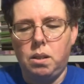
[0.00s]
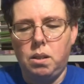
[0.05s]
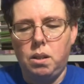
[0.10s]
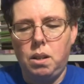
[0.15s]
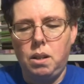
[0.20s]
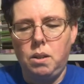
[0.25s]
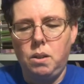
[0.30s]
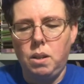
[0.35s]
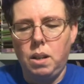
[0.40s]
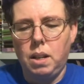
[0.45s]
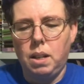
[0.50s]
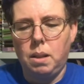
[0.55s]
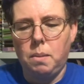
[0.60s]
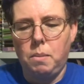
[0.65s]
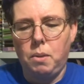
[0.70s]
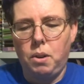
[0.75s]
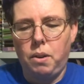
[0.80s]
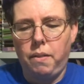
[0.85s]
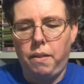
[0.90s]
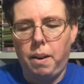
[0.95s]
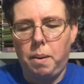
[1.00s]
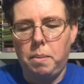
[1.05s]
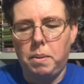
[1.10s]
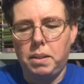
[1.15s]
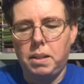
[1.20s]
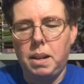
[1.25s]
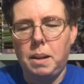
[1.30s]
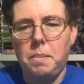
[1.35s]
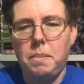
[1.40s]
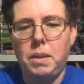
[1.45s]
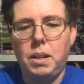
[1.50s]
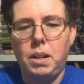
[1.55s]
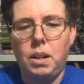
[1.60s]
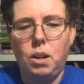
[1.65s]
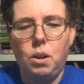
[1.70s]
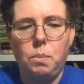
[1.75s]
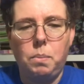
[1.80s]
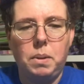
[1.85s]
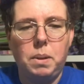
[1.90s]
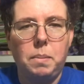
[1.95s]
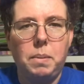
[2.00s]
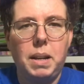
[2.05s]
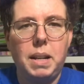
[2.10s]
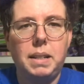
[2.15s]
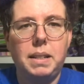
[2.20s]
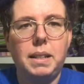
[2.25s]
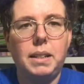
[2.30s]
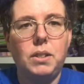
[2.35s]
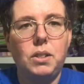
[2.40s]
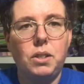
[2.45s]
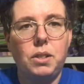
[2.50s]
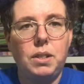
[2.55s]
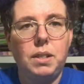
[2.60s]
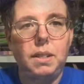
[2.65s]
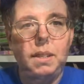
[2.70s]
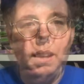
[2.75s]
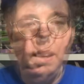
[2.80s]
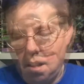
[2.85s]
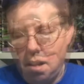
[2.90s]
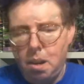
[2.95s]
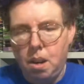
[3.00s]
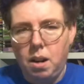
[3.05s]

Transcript: So I do like the Moda fabrics. I'm gonna open the plastic just a sec.